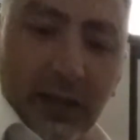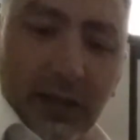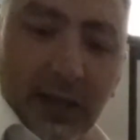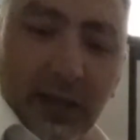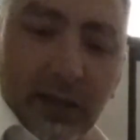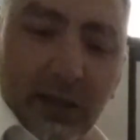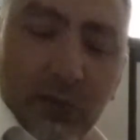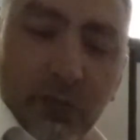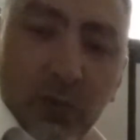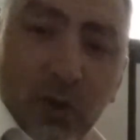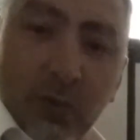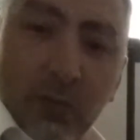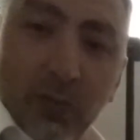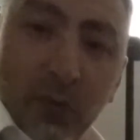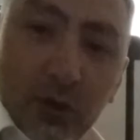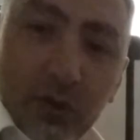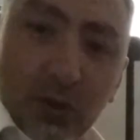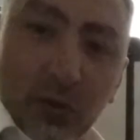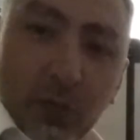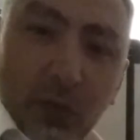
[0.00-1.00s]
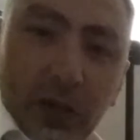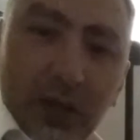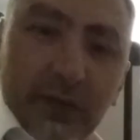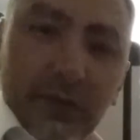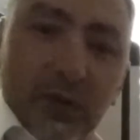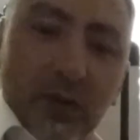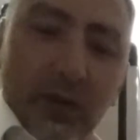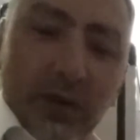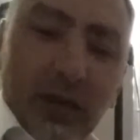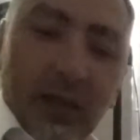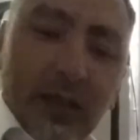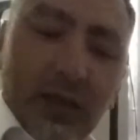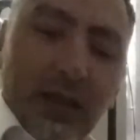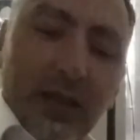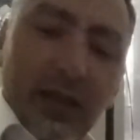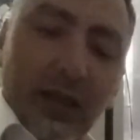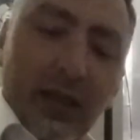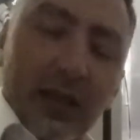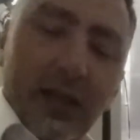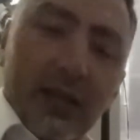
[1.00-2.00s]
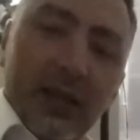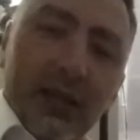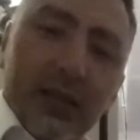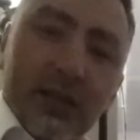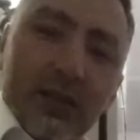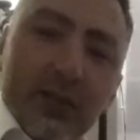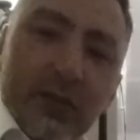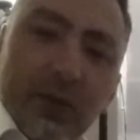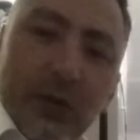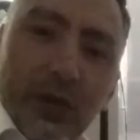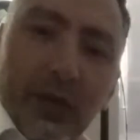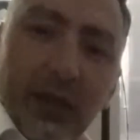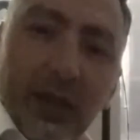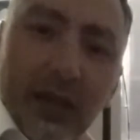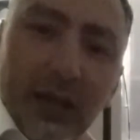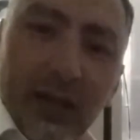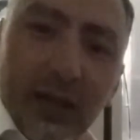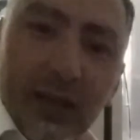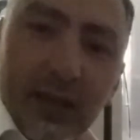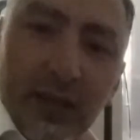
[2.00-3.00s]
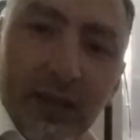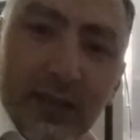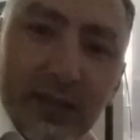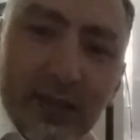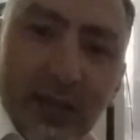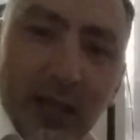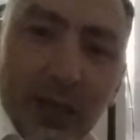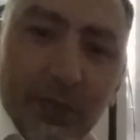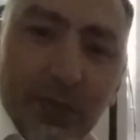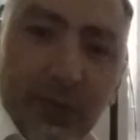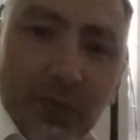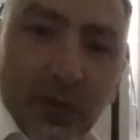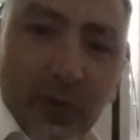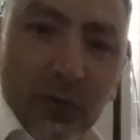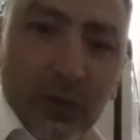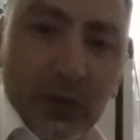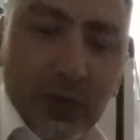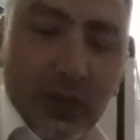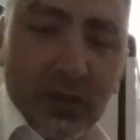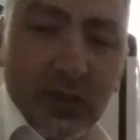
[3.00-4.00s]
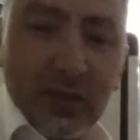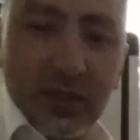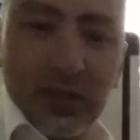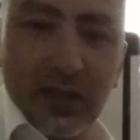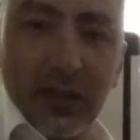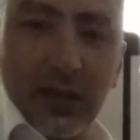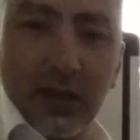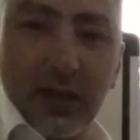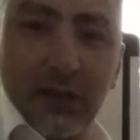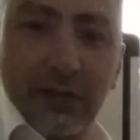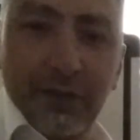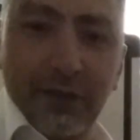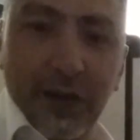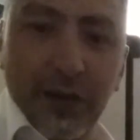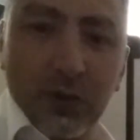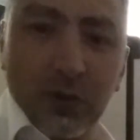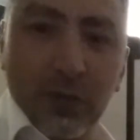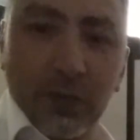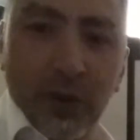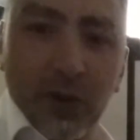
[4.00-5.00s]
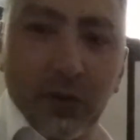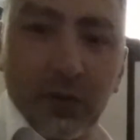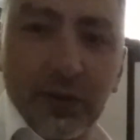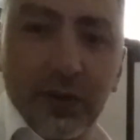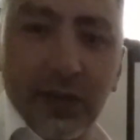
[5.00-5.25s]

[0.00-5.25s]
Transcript: Now, the more modern way of doing it is in this type of bowl, which is a funnel bowl.